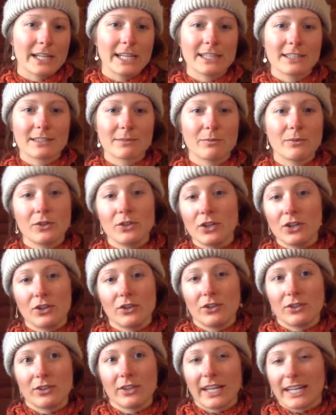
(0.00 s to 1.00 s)
it's
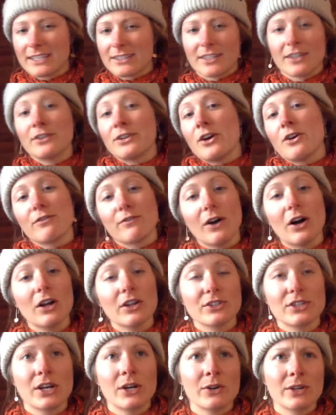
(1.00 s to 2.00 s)
like it's a no
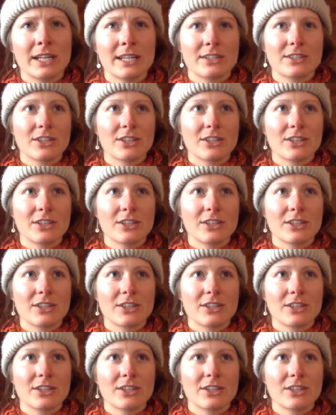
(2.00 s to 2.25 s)
fall zone.